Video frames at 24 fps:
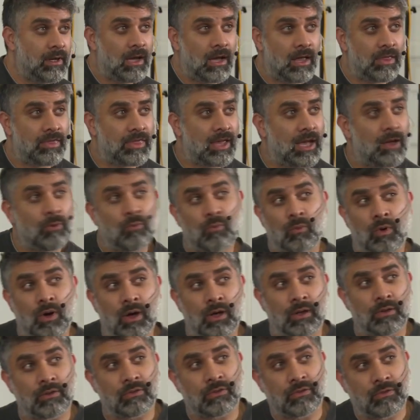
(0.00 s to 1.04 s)
And that
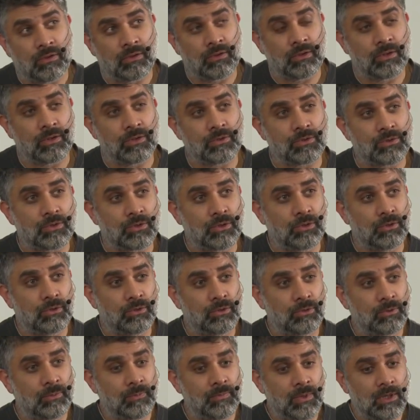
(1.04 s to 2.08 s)
was
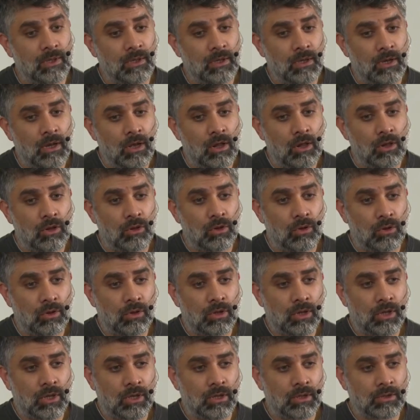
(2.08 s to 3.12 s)
to
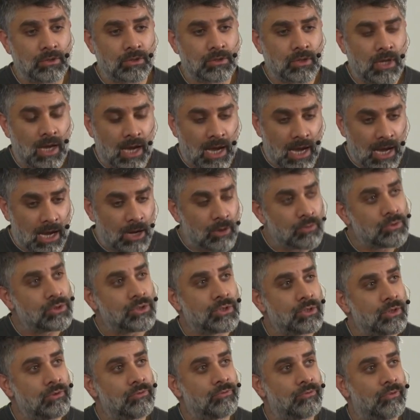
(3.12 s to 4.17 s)
look, how do
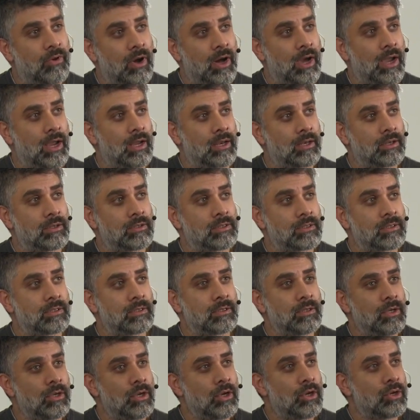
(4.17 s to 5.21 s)
you find
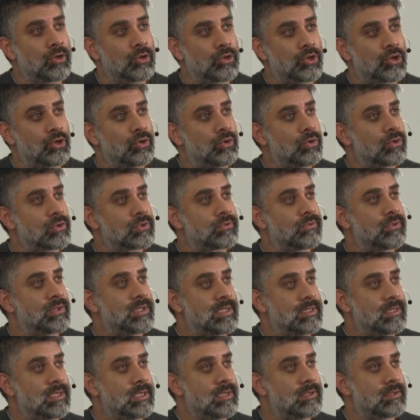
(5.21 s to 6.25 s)
cures for
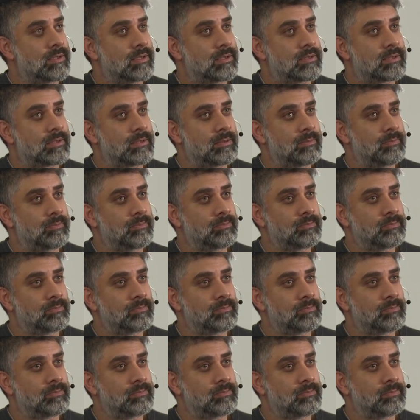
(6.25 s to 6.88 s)
diseases?